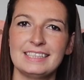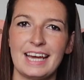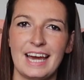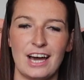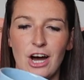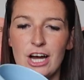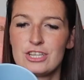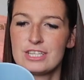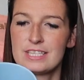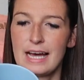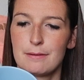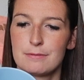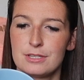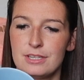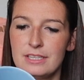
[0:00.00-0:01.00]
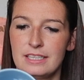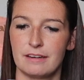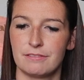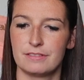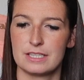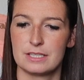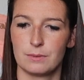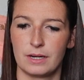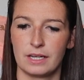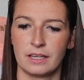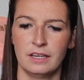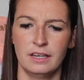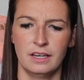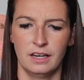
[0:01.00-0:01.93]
yeah, I just absolutely love this one.